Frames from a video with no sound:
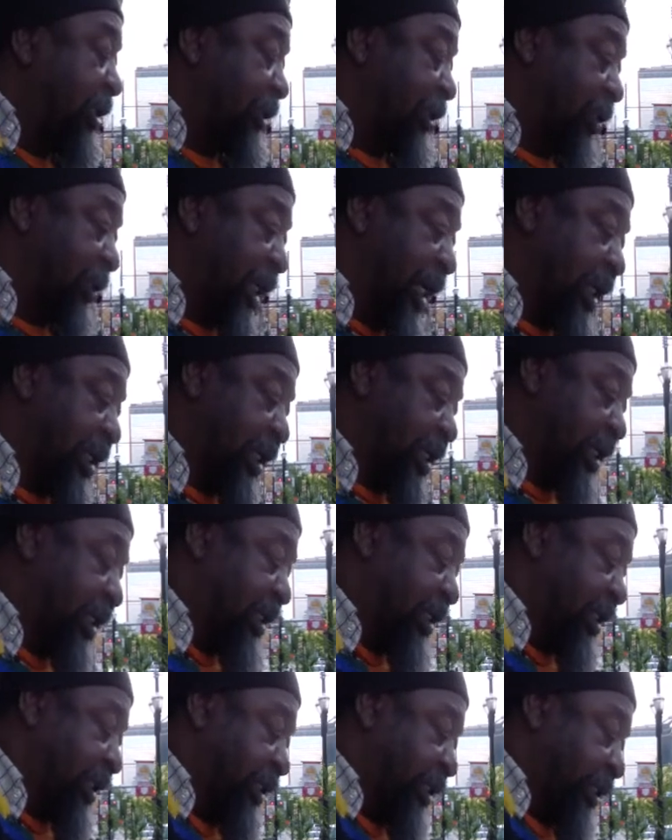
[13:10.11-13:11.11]
So the,
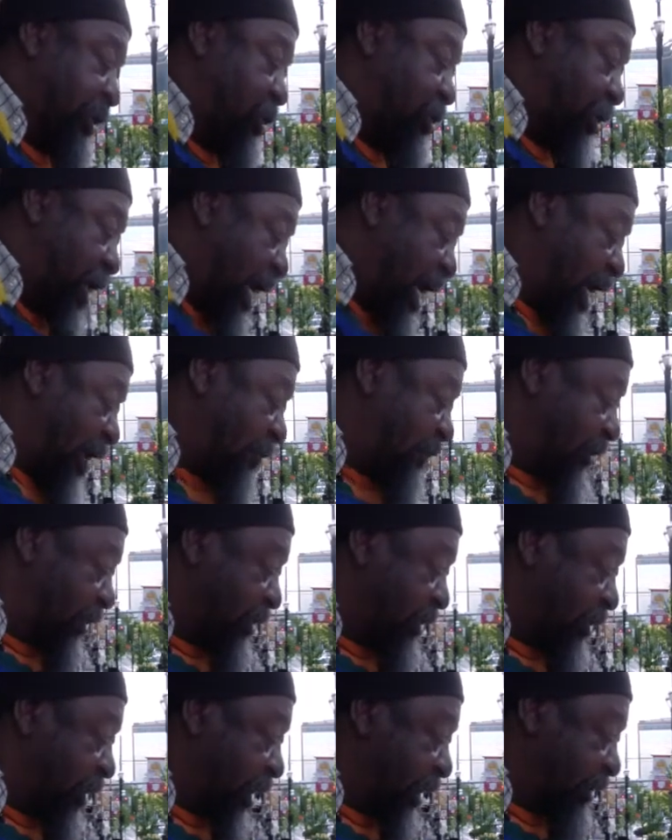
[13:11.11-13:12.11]
the, the tribes
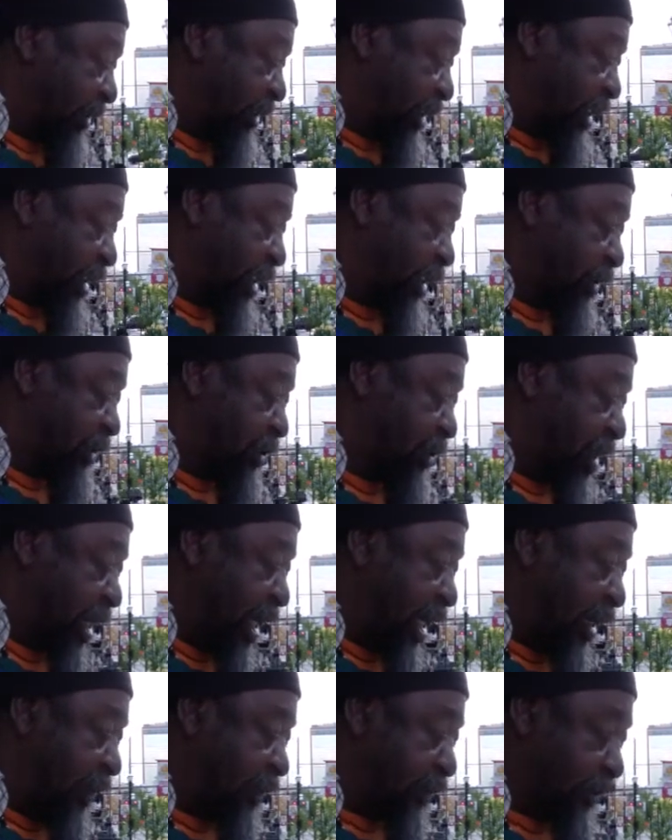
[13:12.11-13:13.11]
are dark skinned
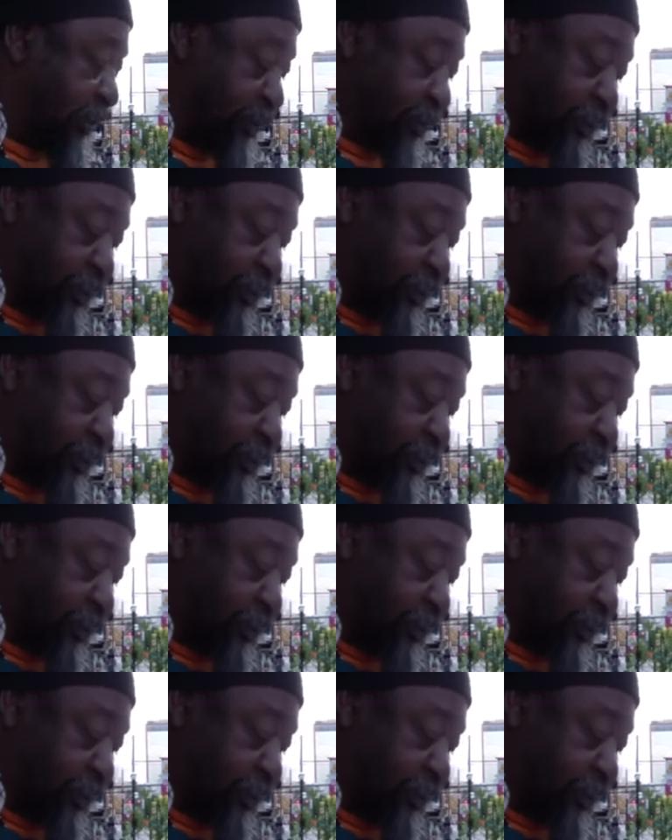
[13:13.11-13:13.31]
tribes.